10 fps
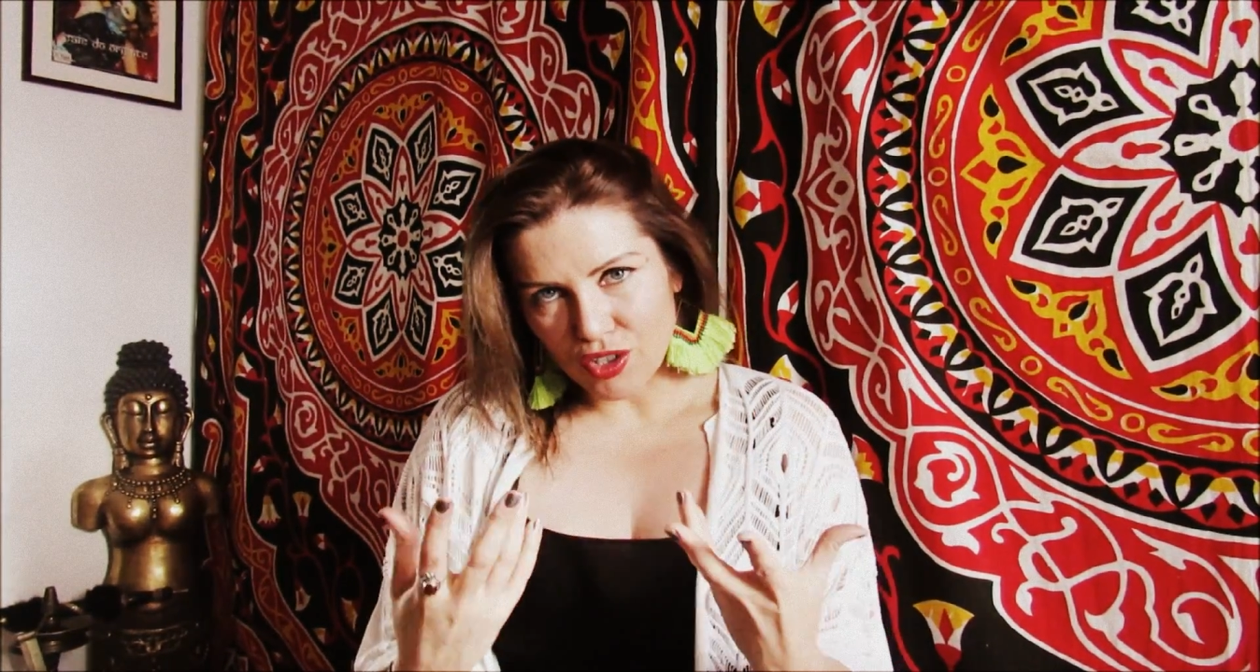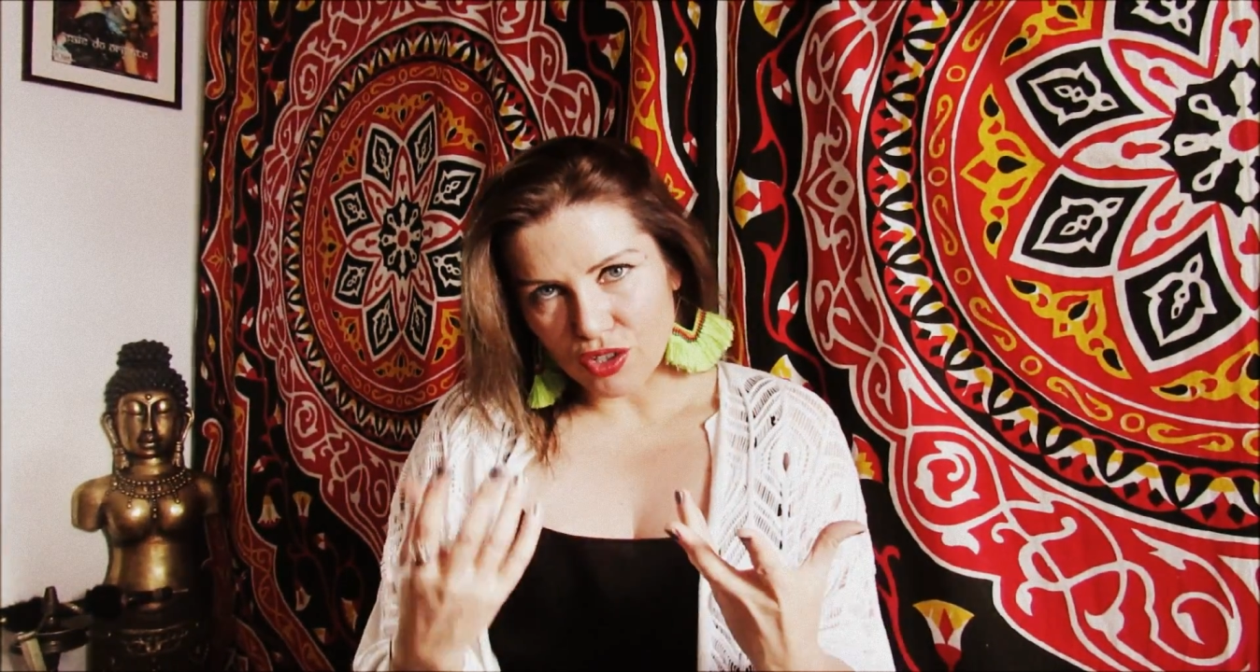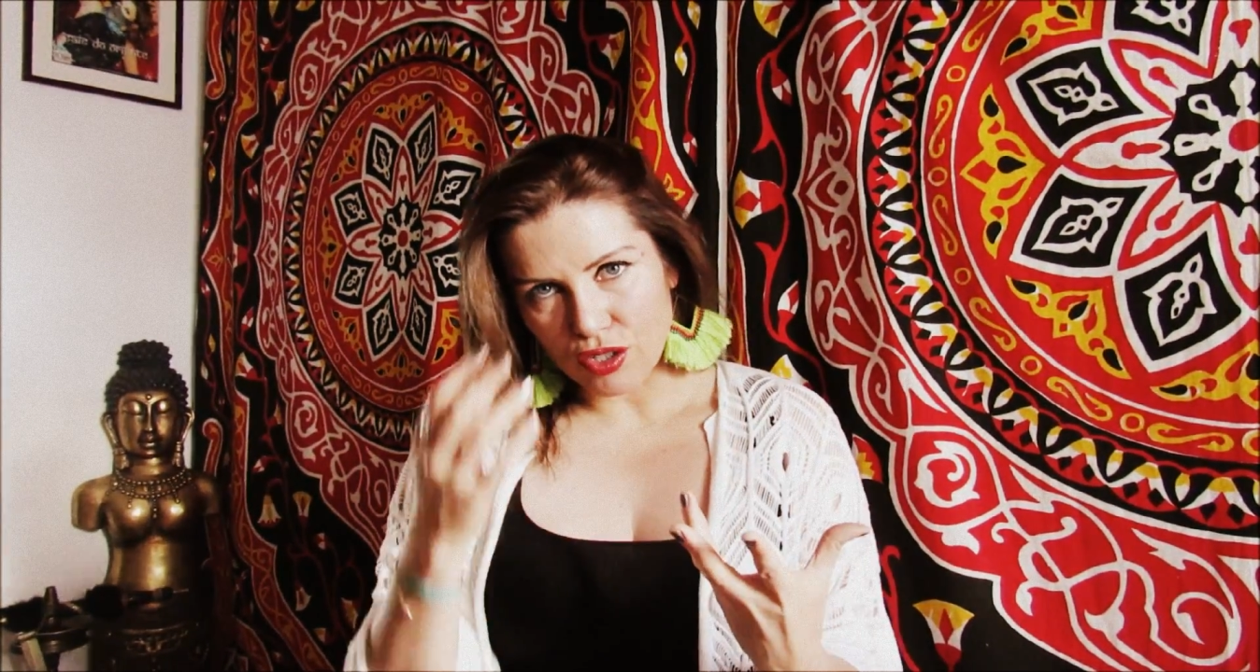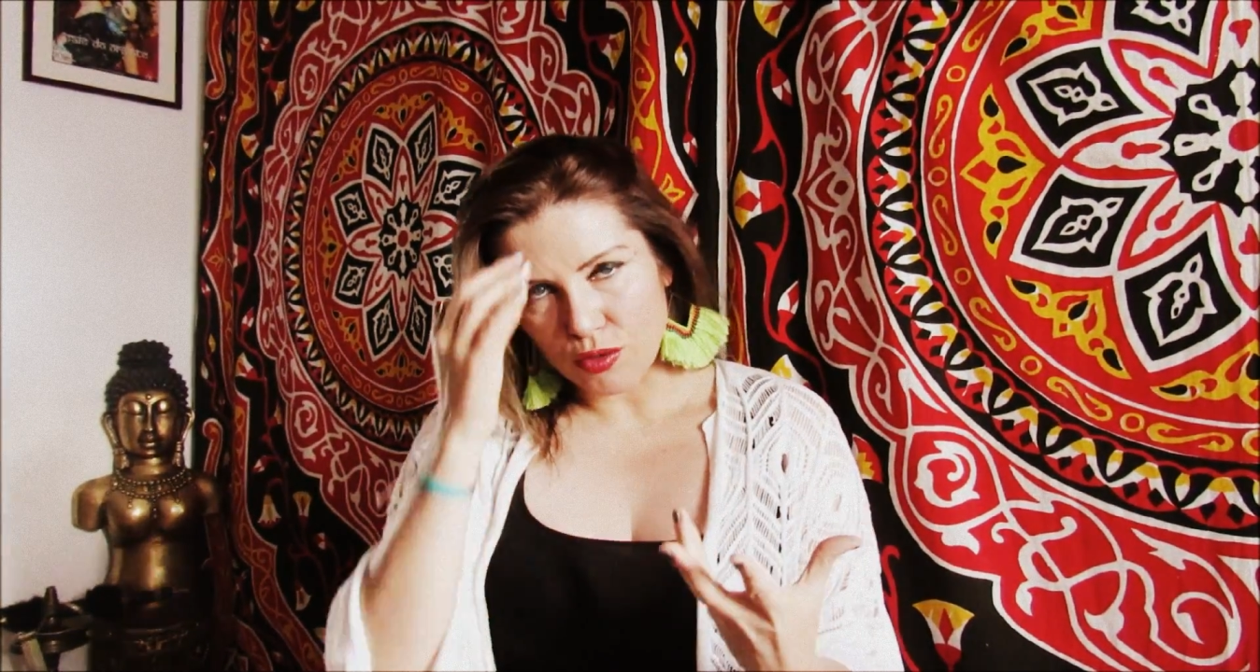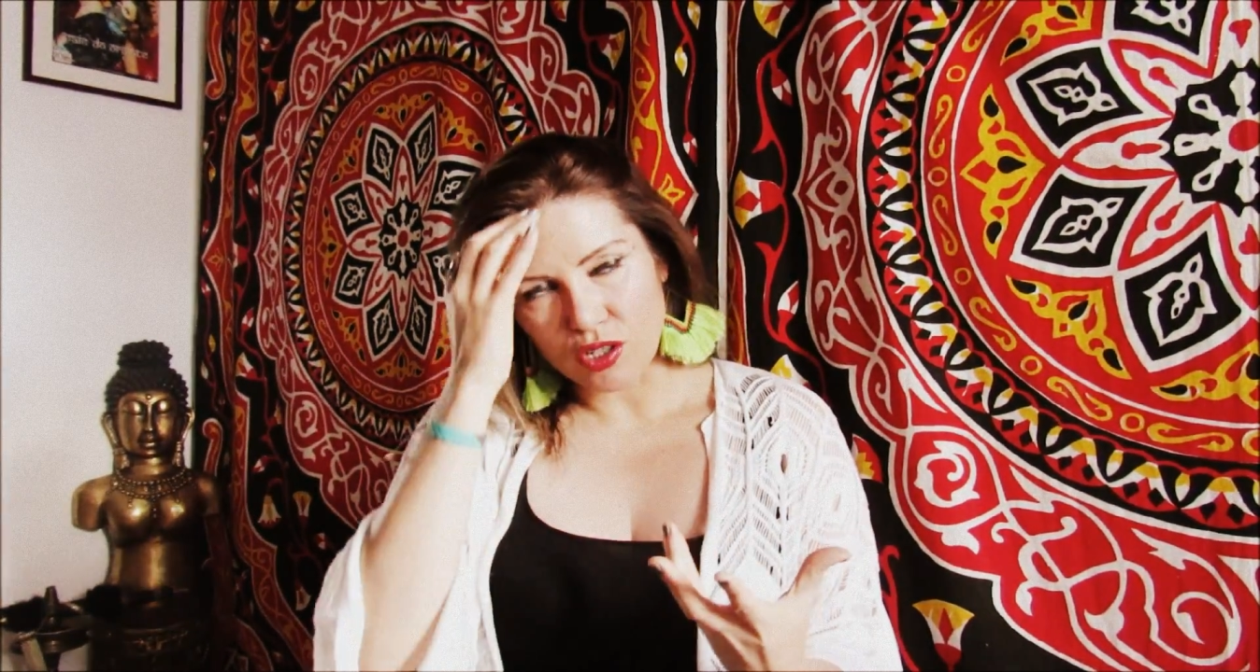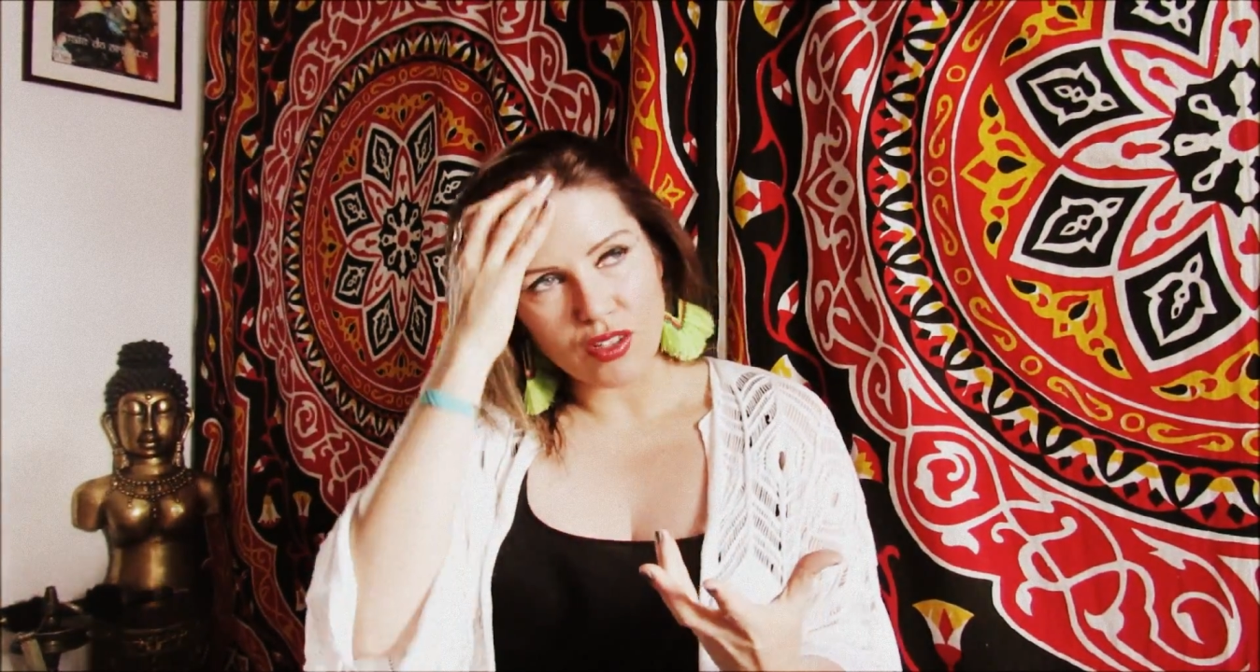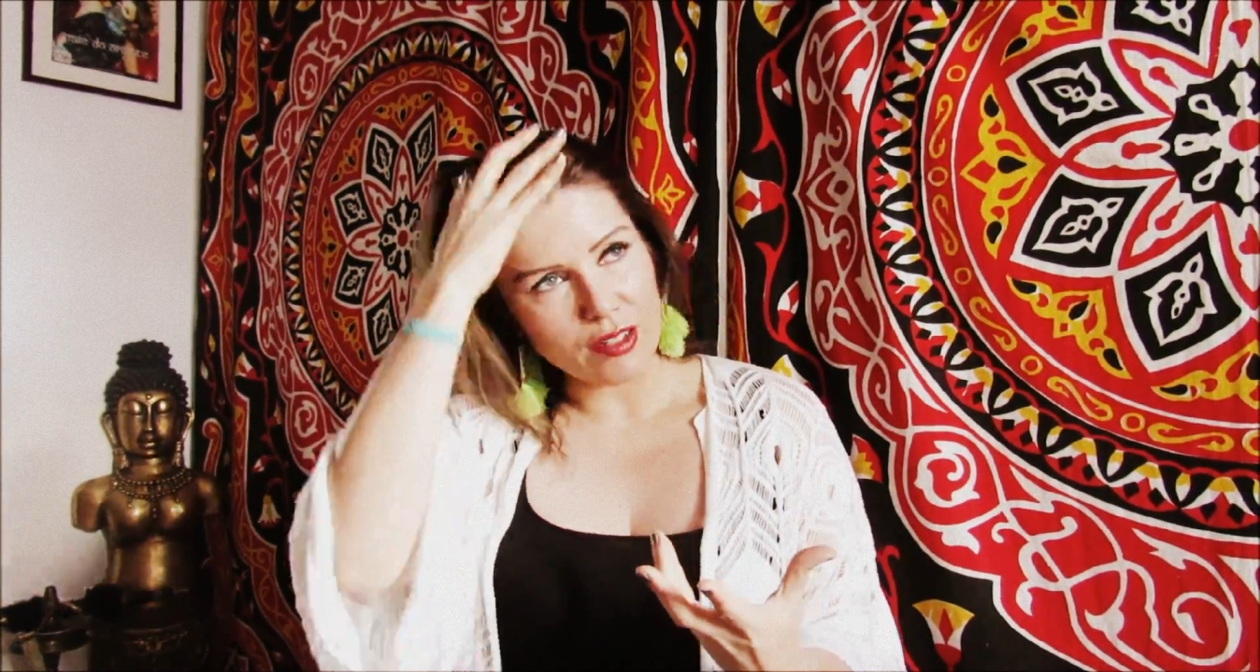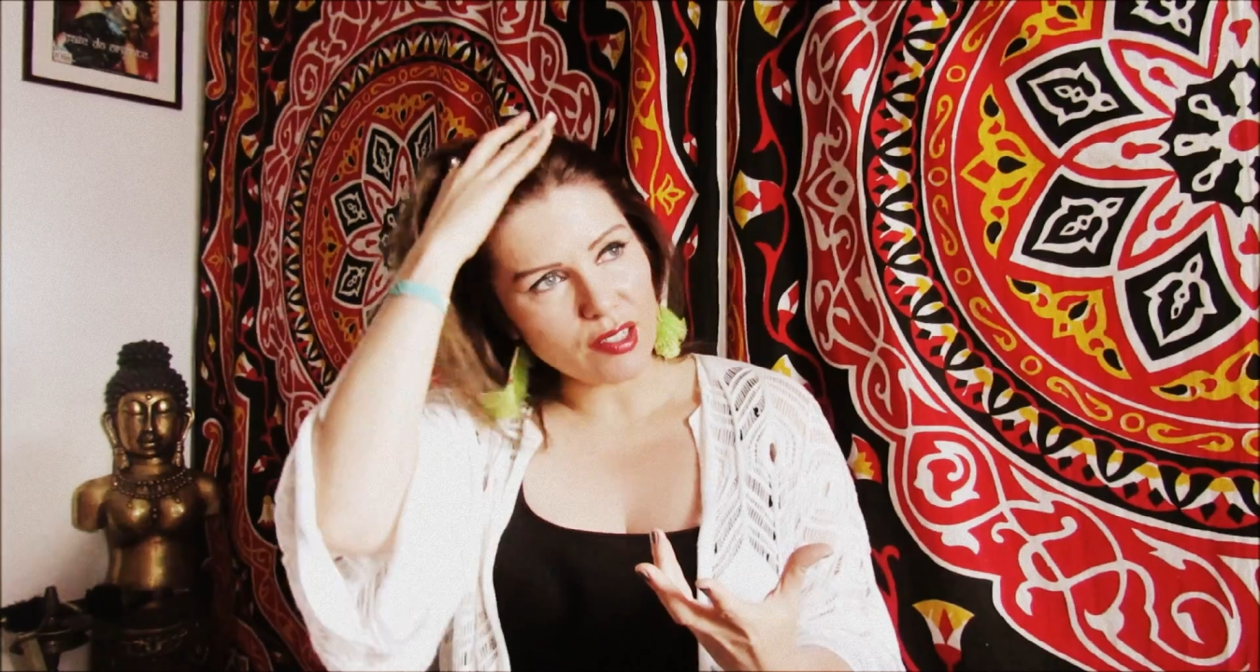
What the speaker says: Egyptian dance.